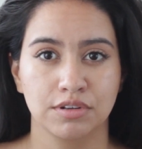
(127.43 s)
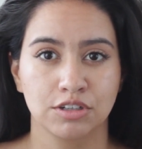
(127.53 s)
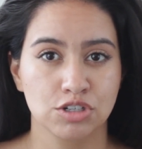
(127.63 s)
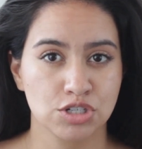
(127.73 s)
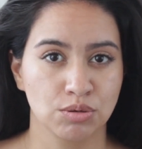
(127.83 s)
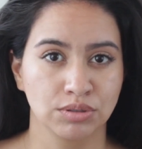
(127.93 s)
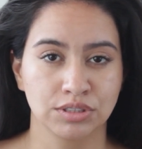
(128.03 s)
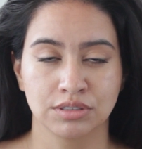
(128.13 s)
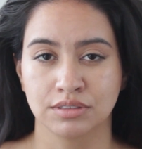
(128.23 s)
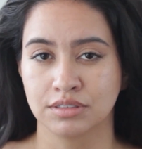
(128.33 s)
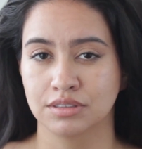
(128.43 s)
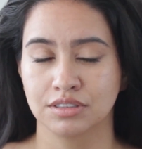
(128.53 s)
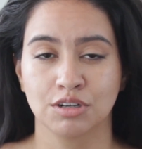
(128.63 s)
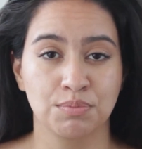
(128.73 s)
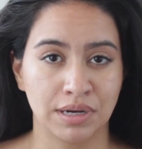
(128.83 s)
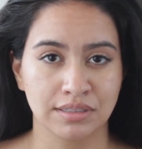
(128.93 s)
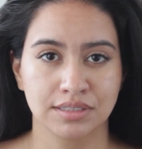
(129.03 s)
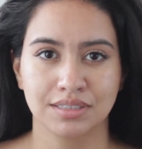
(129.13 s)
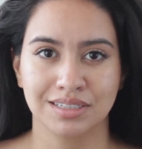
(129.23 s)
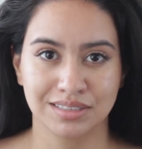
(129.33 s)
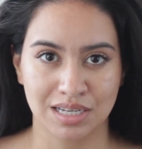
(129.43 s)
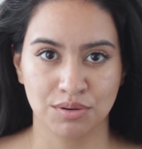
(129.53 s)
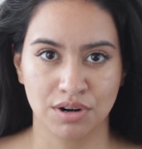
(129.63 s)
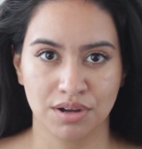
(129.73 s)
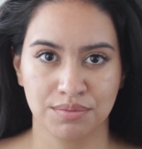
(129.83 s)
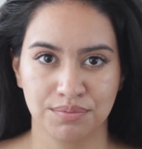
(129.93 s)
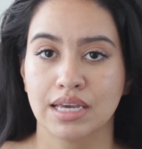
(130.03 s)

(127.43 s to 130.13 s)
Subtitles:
your shoulders, your bust, etc.